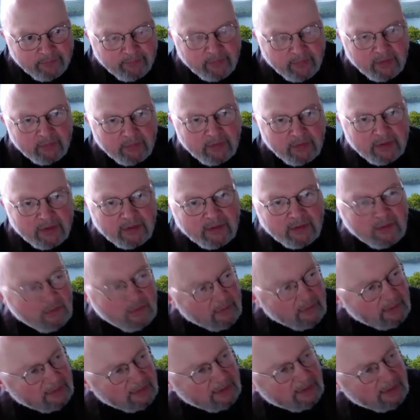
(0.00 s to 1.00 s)
I'm not going to
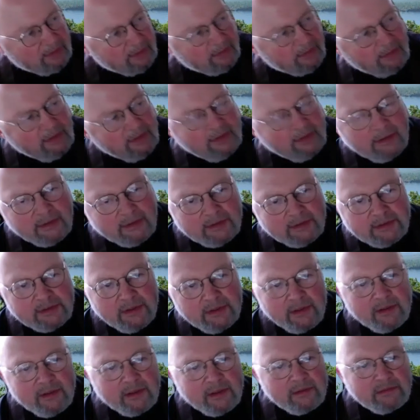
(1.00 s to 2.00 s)
look at that thing
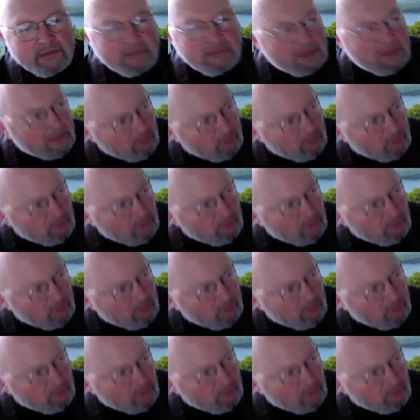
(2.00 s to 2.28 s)
that